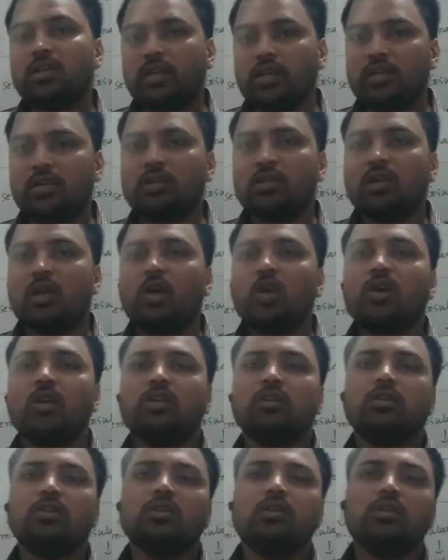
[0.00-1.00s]
current,
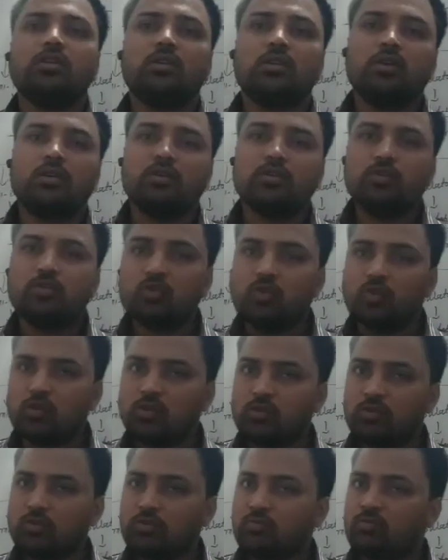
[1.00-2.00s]
or
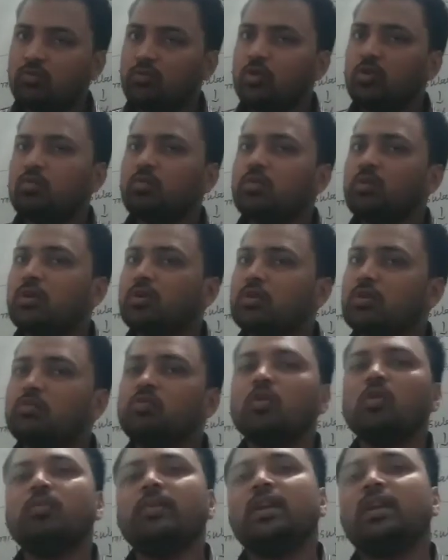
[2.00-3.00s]
to
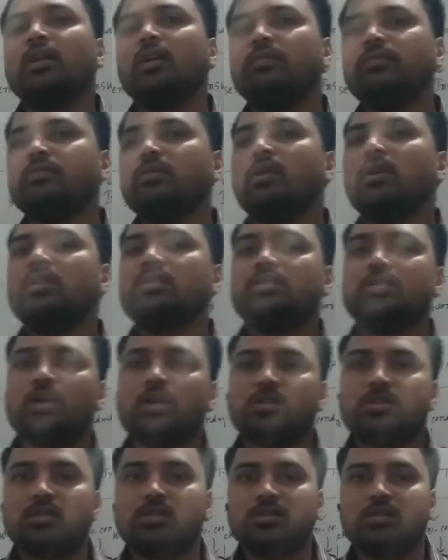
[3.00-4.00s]
movement of
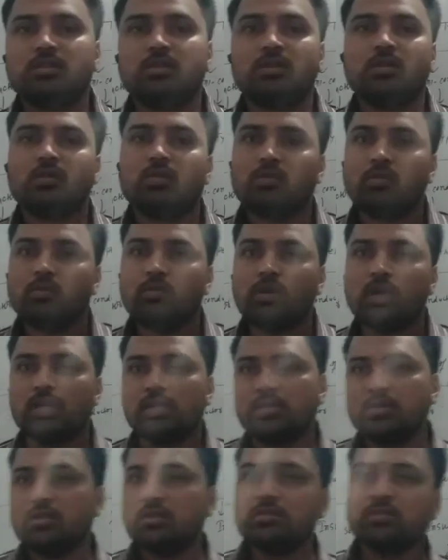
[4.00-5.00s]
charges. What
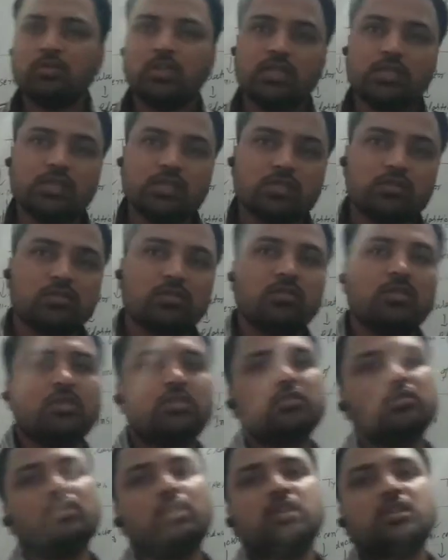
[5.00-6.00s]
is insulators? So
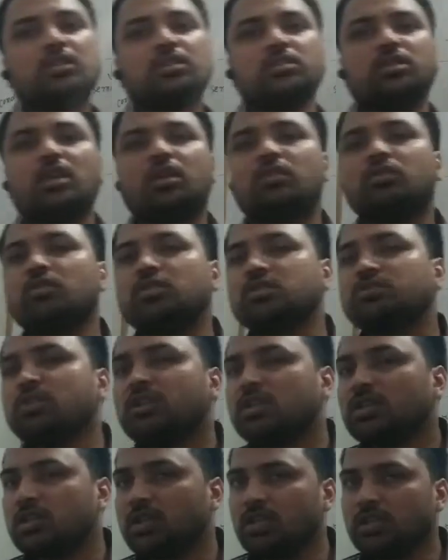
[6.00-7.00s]
insulators are those
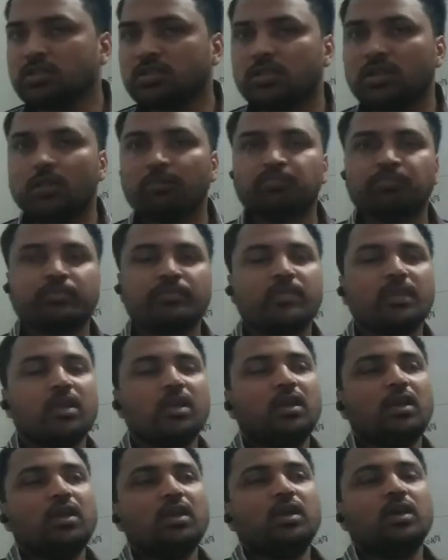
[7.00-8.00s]
materials
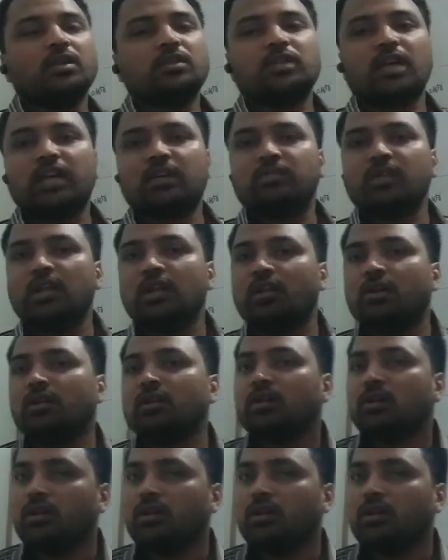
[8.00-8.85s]
that will